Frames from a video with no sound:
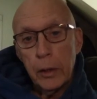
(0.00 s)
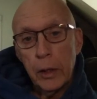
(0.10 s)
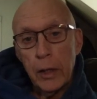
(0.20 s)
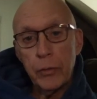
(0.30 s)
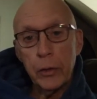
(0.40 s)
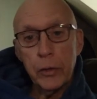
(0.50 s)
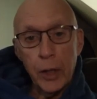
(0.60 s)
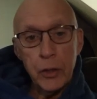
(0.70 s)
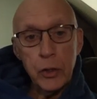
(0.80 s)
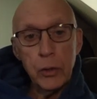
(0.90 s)
ever
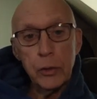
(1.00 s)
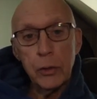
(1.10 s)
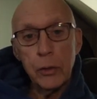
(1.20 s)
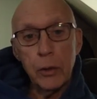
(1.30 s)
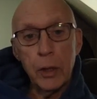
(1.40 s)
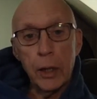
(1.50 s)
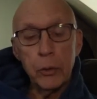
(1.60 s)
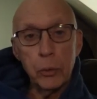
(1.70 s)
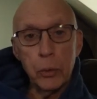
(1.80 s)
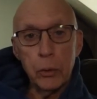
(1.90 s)
touches the
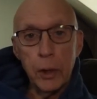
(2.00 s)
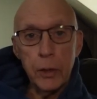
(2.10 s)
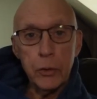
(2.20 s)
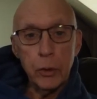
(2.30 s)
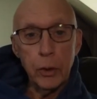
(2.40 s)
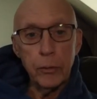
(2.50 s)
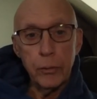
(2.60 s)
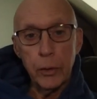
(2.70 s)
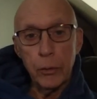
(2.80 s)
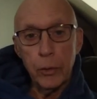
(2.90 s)
non-dual nature
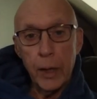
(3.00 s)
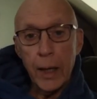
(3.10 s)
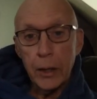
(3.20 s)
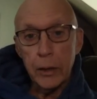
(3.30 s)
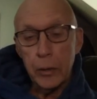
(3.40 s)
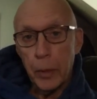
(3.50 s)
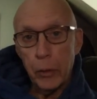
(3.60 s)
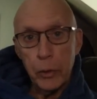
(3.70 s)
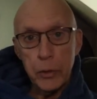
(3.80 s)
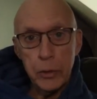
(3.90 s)
of reality,
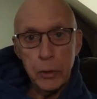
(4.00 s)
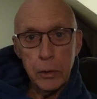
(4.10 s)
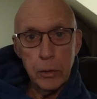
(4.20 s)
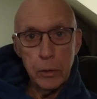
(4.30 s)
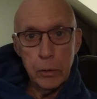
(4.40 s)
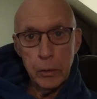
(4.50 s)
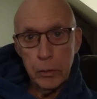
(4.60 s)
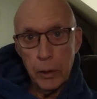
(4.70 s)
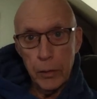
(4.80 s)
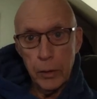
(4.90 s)
about which
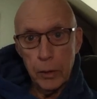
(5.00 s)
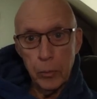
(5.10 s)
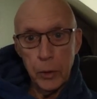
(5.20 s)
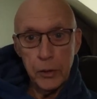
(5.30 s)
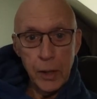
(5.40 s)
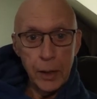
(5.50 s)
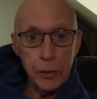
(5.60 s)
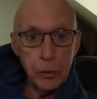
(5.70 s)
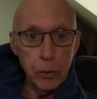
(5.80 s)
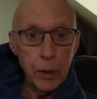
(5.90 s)
nothing can be said.
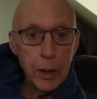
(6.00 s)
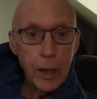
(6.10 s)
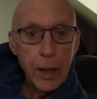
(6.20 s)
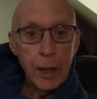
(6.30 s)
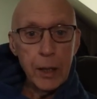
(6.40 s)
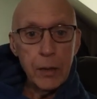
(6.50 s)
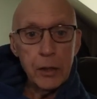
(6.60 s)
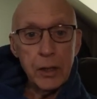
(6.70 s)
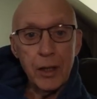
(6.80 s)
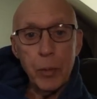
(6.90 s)
So anything
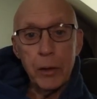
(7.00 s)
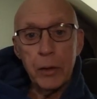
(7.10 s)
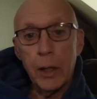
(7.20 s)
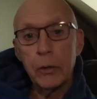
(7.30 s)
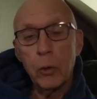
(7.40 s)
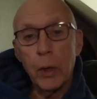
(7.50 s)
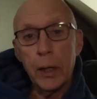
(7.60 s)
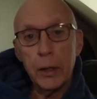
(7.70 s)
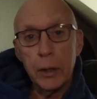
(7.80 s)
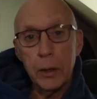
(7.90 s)
said about
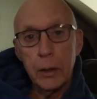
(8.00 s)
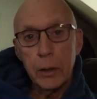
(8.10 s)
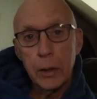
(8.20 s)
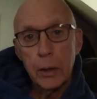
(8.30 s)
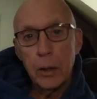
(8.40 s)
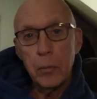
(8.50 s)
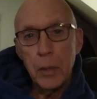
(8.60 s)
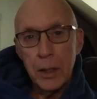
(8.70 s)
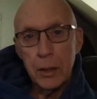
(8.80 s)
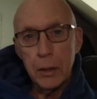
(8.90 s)
non-duality
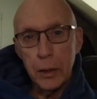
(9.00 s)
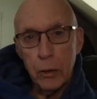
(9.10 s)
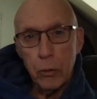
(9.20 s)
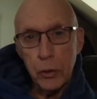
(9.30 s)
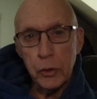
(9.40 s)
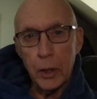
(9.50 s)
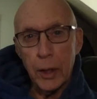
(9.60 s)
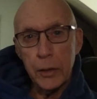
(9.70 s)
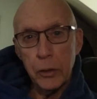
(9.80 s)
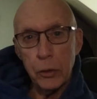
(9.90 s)
immediately
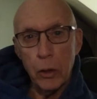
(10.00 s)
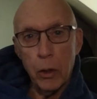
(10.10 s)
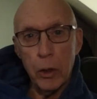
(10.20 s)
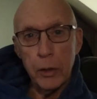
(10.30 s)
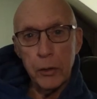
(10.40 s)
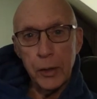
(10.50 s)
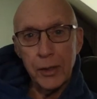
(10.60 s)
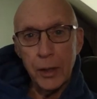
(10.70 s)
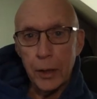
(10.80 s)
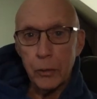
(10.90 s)
crystallizes or hardens
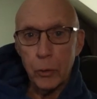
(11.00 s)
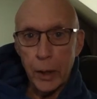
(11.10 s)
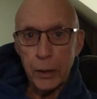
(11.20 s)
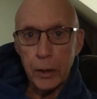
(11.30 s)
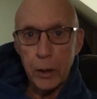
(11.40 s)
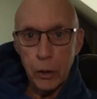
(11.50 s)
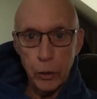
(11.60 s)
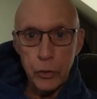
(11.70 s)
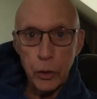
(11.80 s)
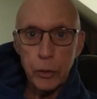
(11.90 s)
as non-duality
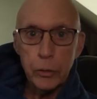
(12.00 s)
culture.